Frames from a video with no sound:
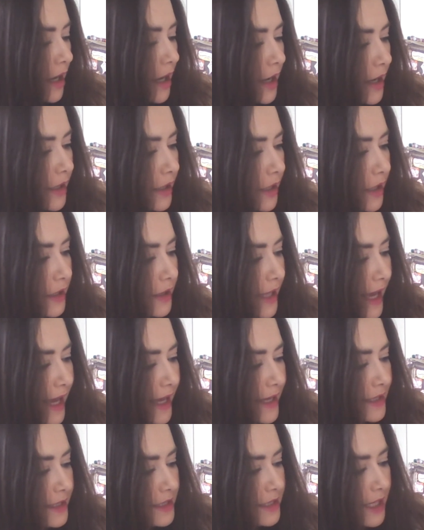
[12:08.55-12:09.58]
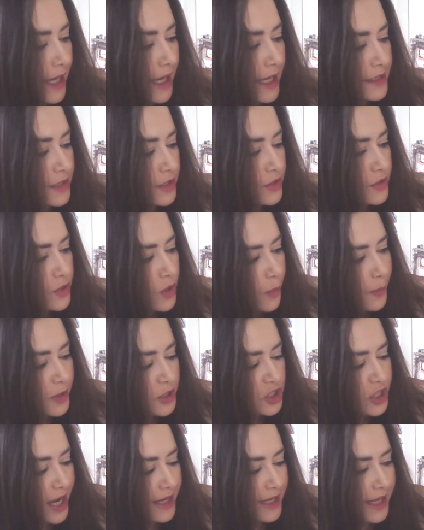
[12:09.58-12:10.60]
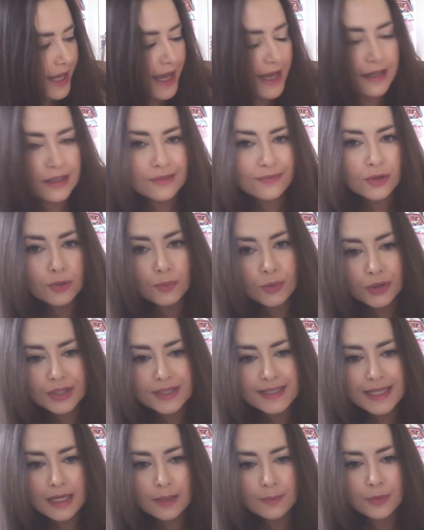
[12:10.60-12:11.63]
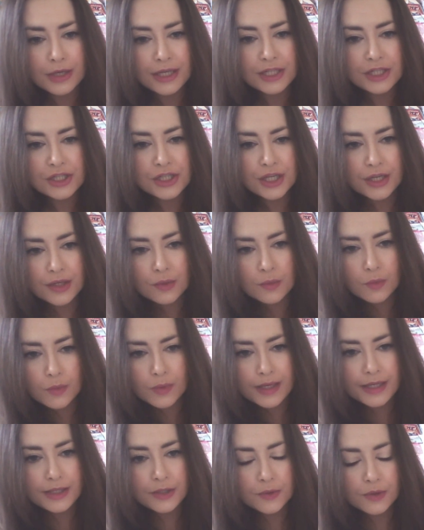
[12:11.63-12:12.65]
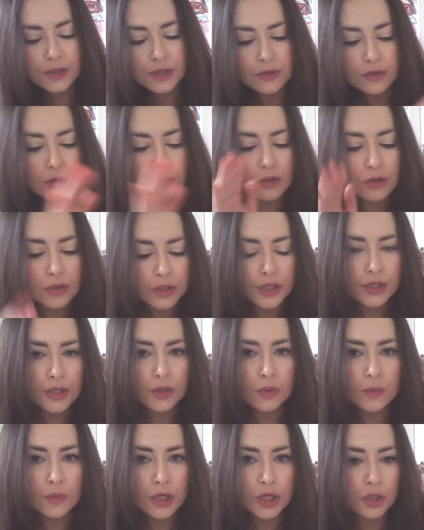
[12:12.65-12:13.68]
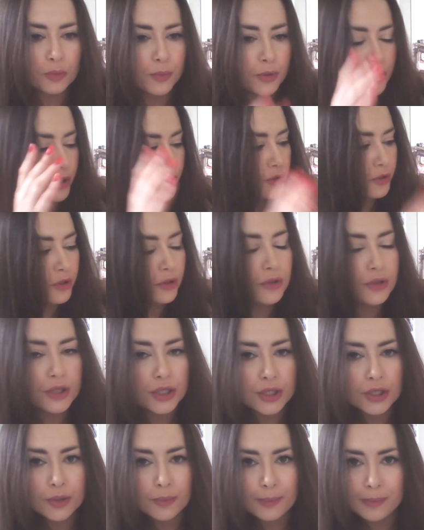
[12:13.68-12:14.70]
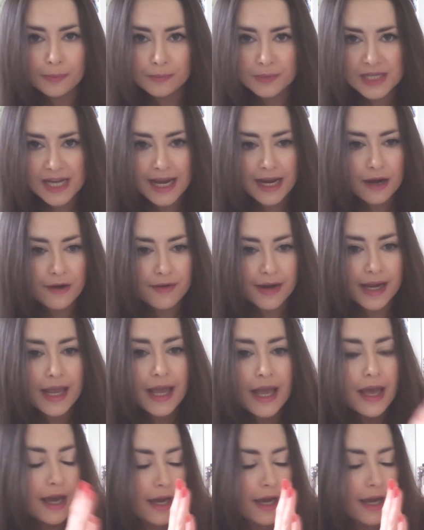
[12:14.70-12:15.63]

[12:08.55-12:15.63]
and at the end it has a super shiny end of the month celebration where you can look at your workbook, you can look at your diary,